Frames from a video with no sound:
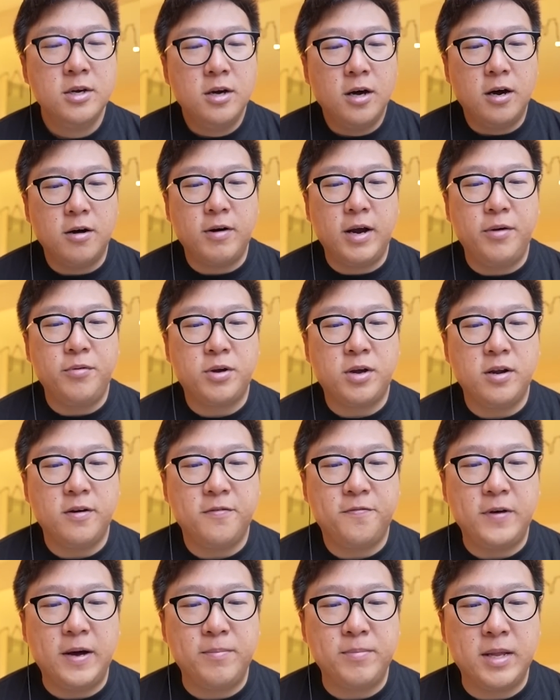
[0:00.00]
Alright, we're going to
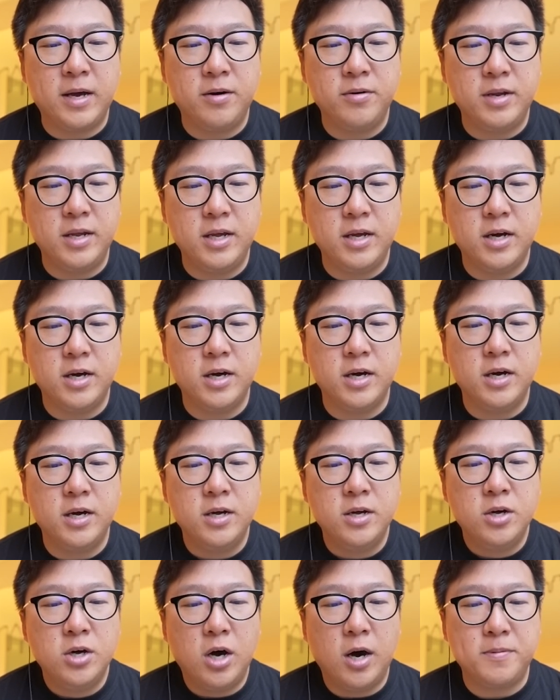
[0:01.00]
farm down the
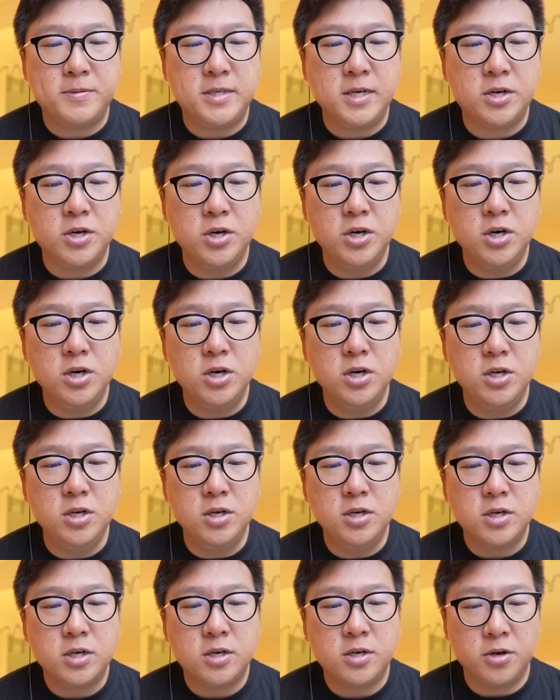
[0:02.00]

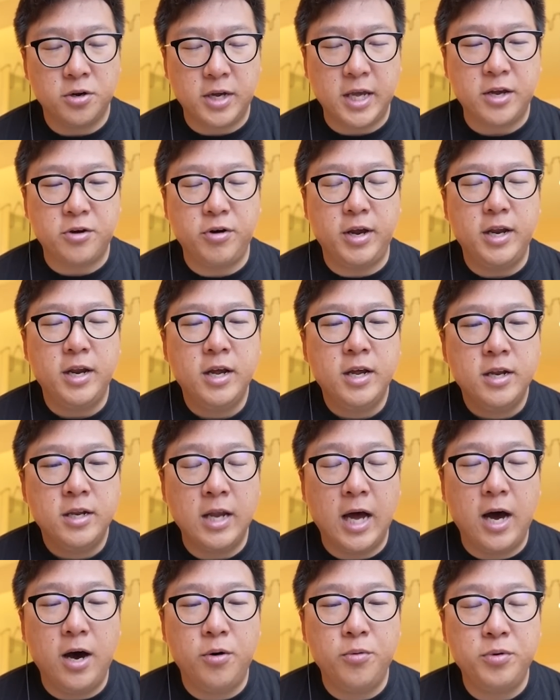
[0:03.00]
Obstagoon. Okay, great.
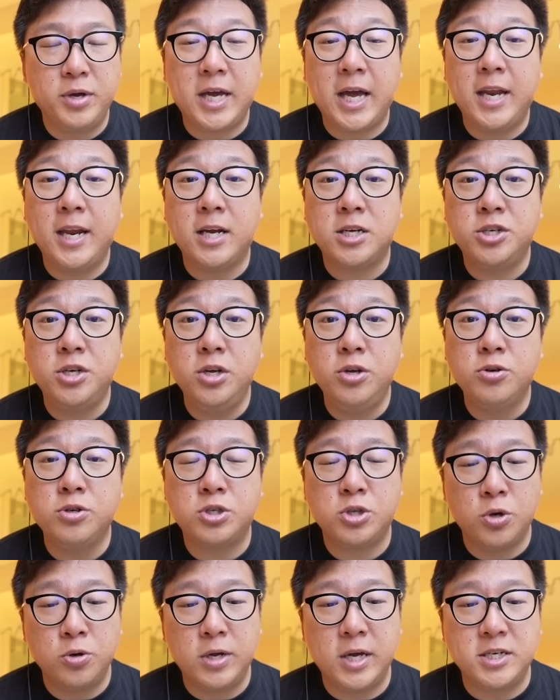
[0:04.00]
Now we can actually use
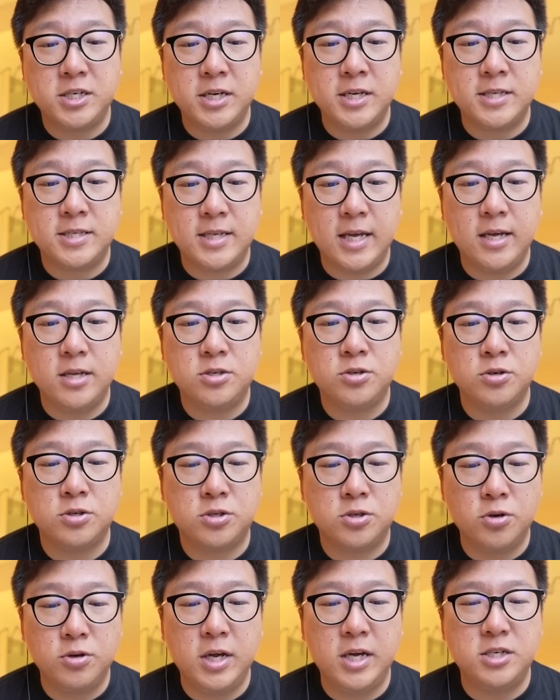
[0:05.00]
Stone Edge instead. So
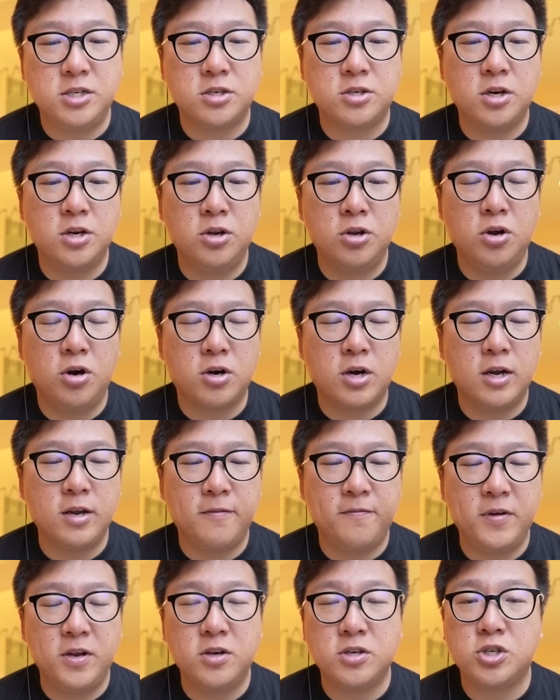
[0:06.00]
Stone Edge is going to knock out the
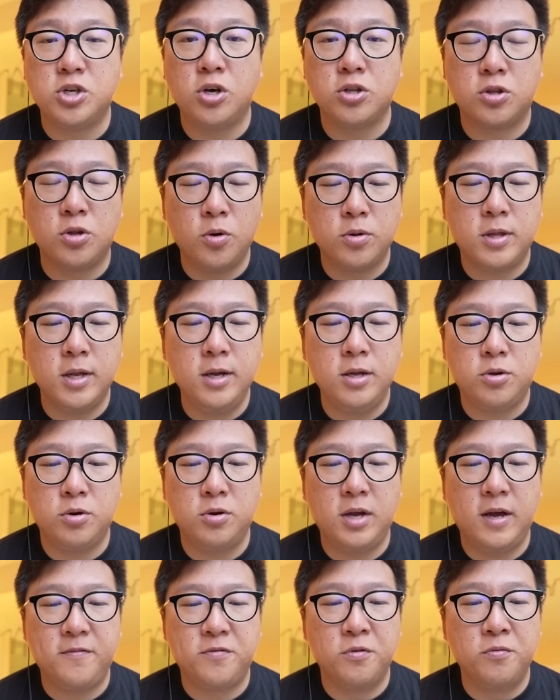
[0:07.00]
Venusaur totally.
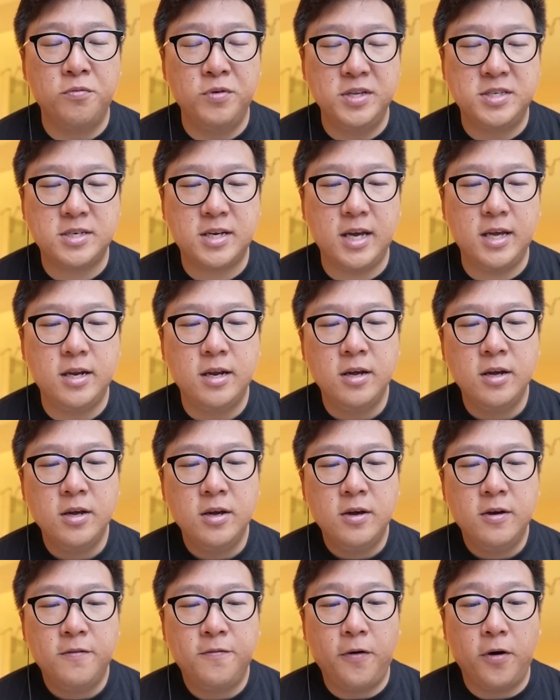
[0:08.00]
Don't have to risk it
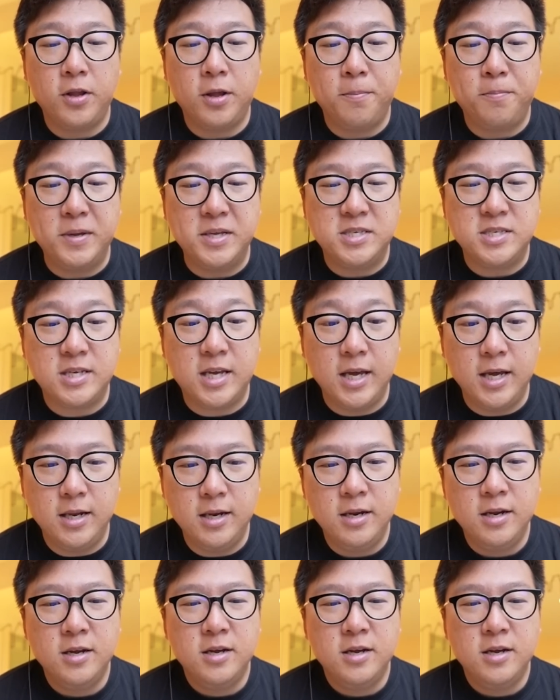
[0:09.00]
for the biscuit.